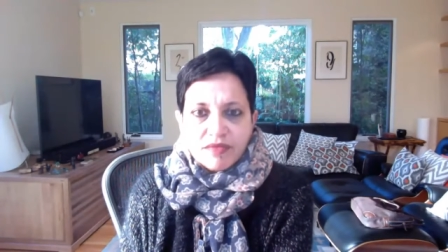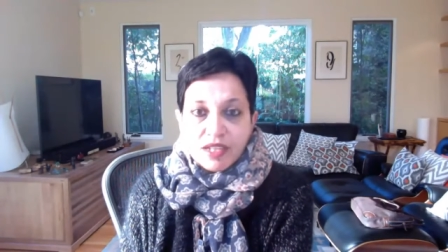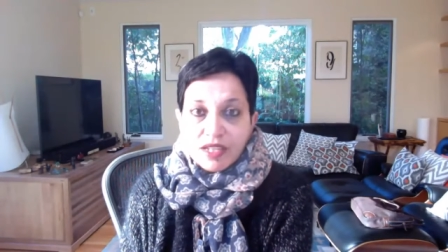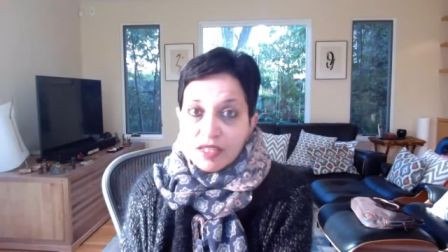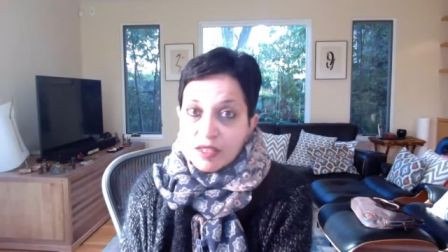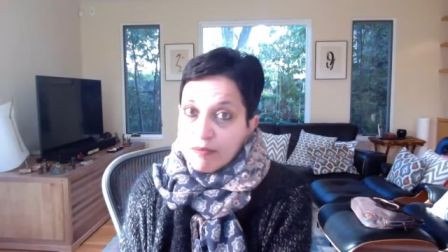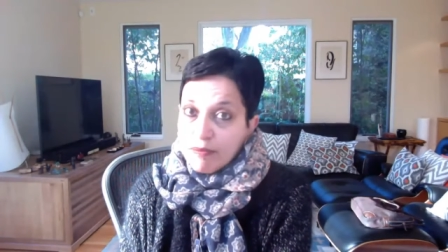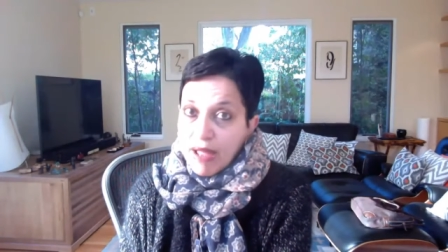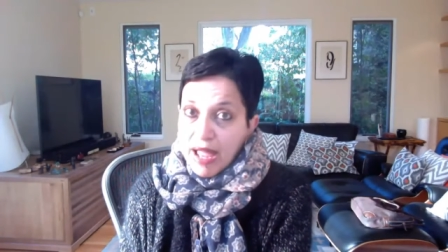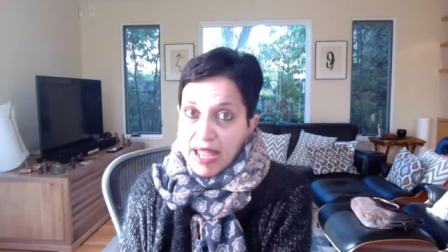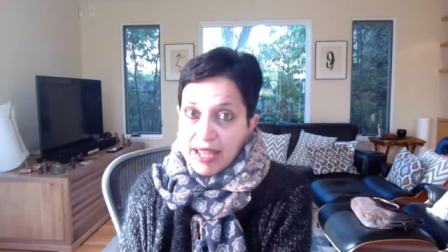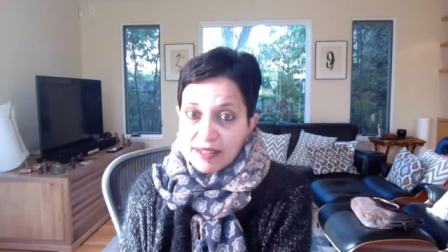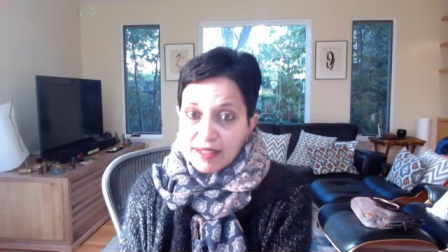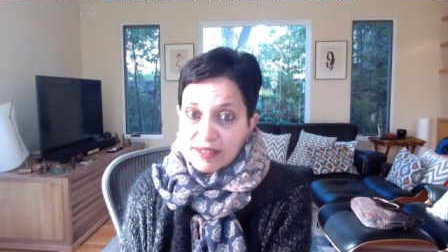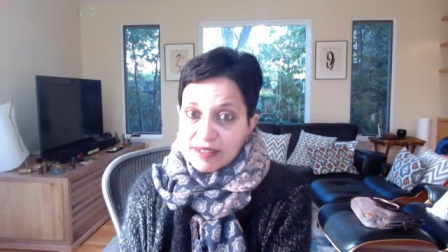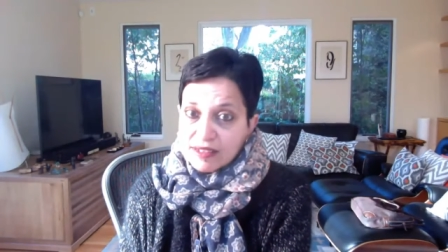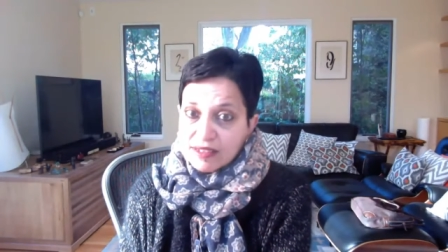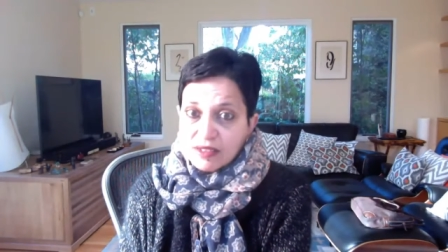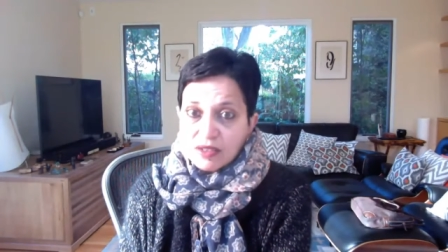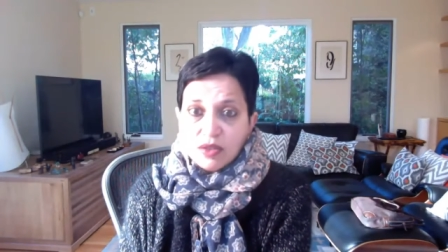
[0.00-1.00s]
The
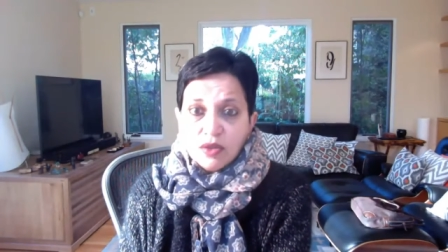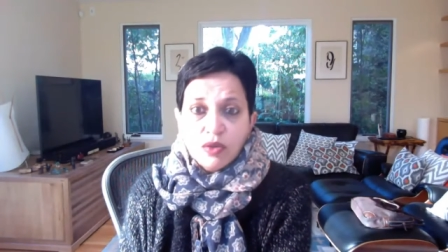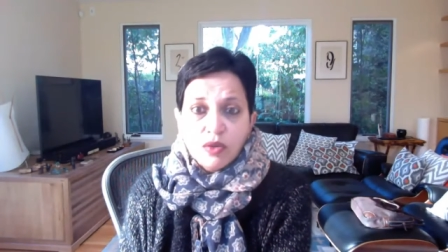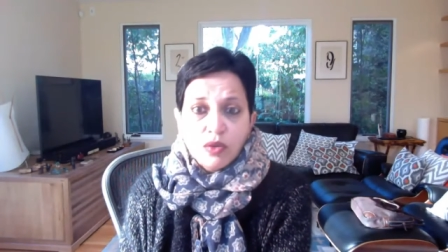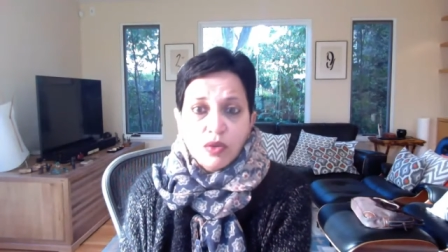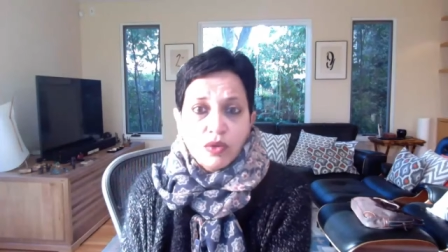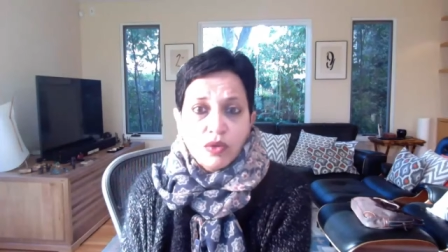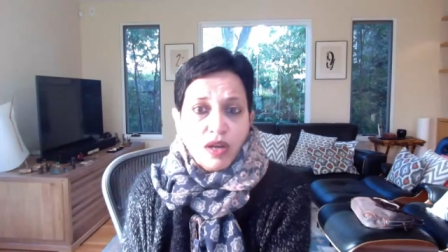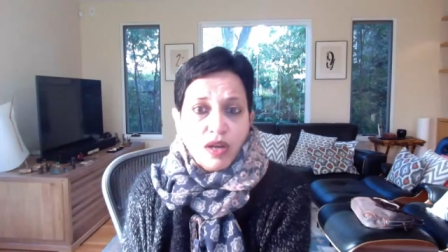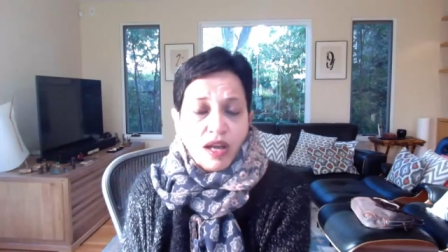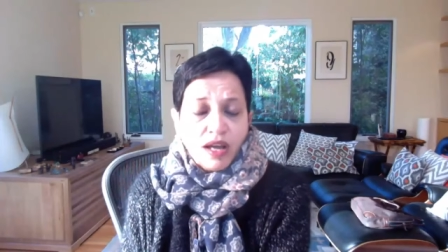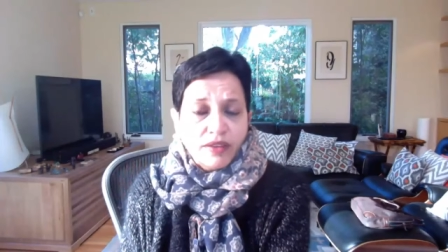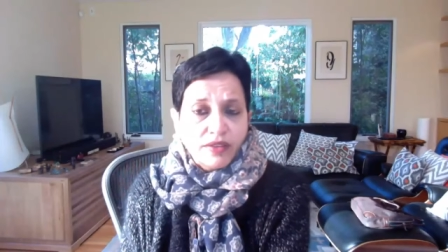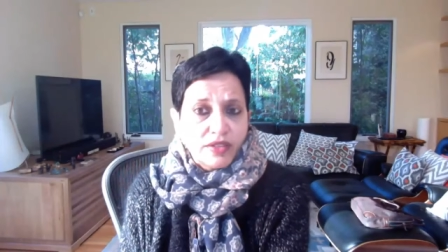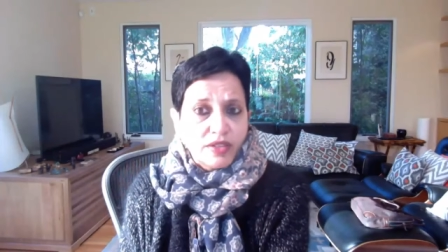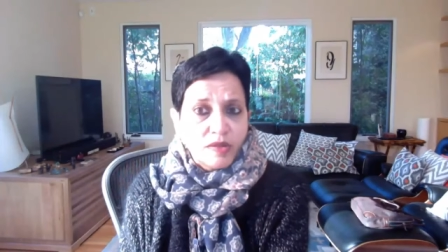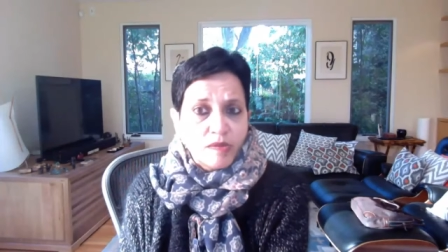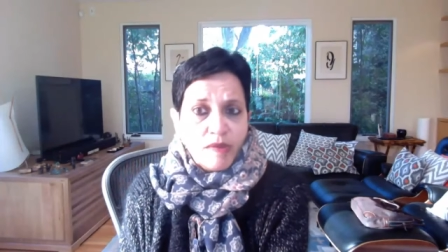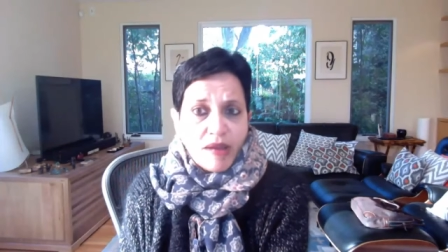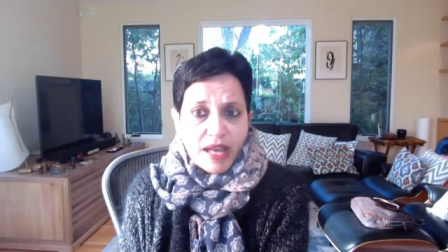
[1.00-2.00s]
banks are a whole
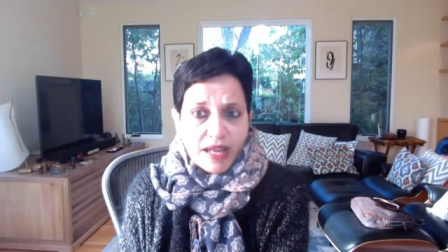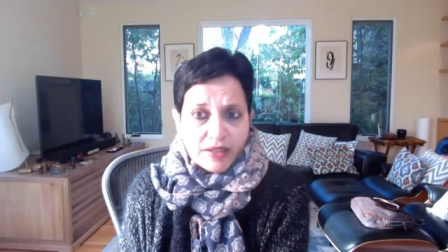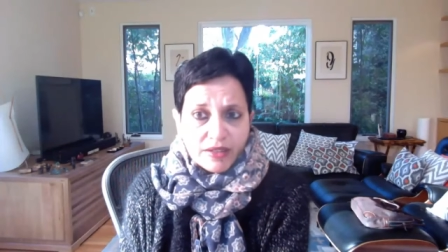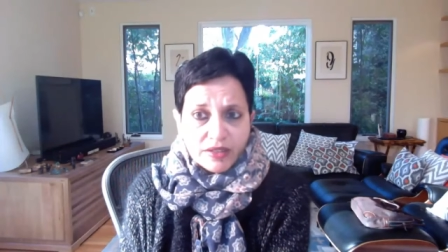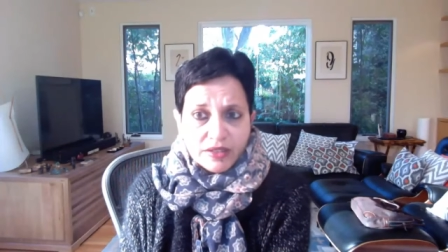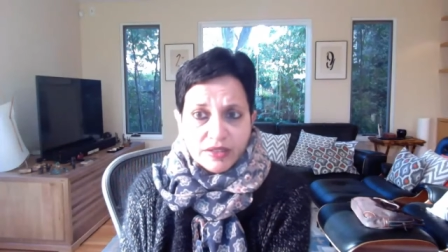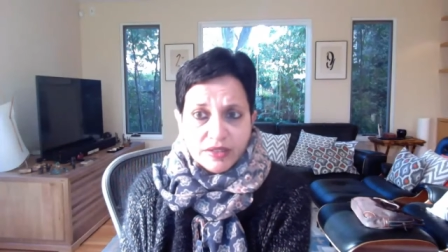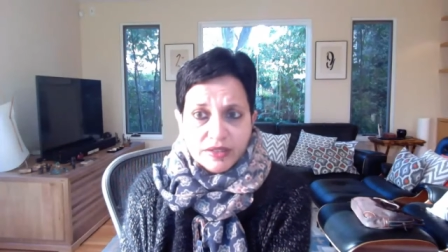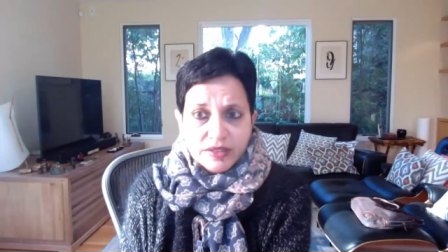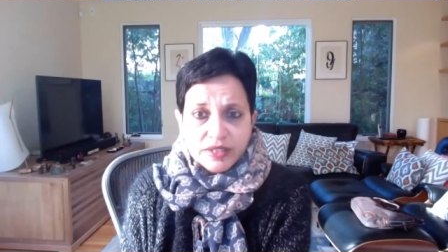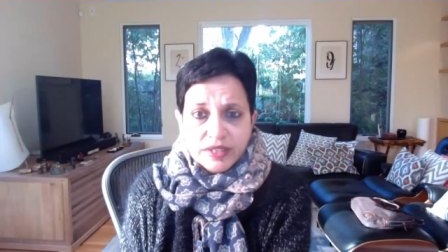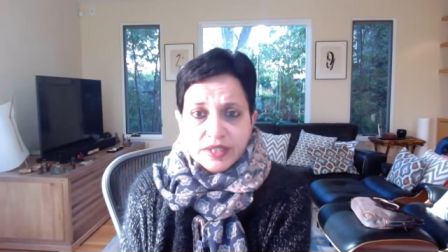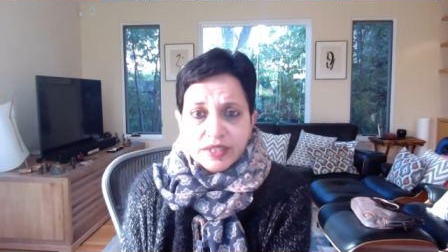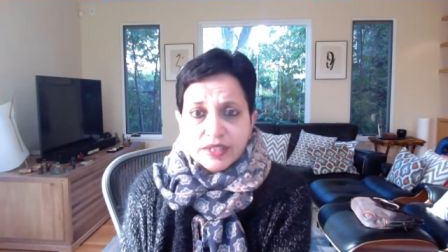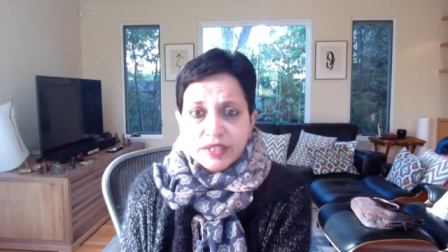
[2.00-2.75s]
other matter.